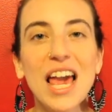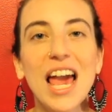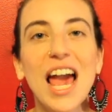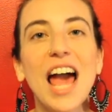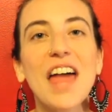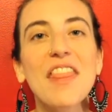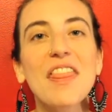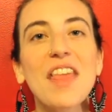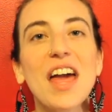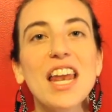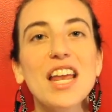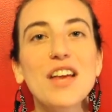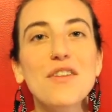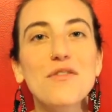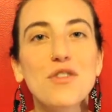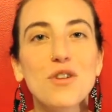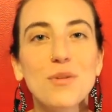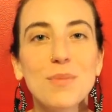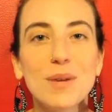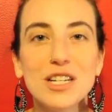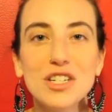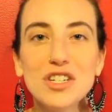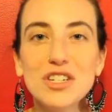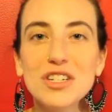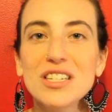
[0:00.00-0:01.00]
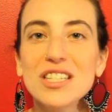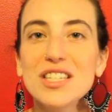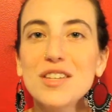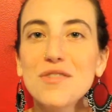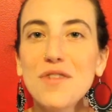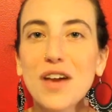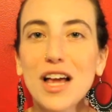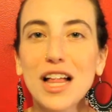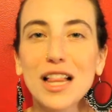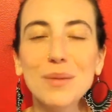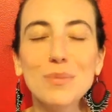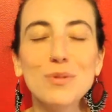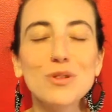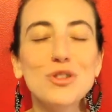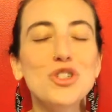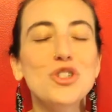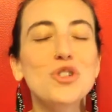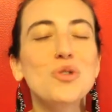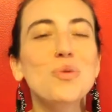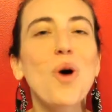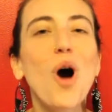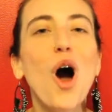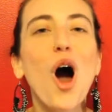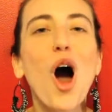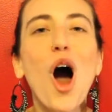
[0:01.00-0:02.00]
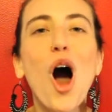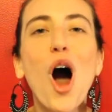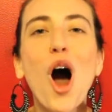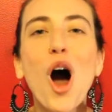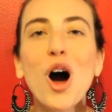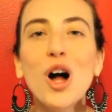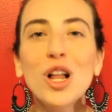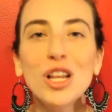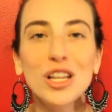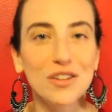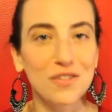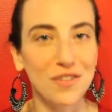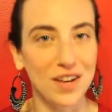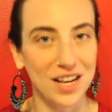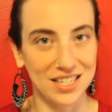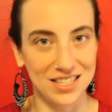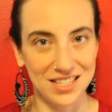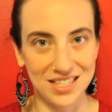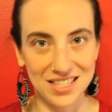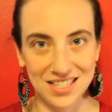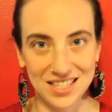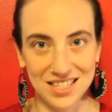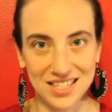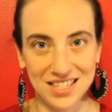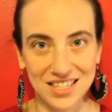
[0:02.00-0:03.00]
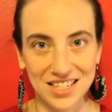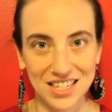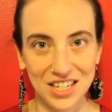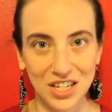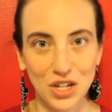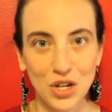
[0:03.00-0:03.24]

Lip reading: and that information is available to all of us.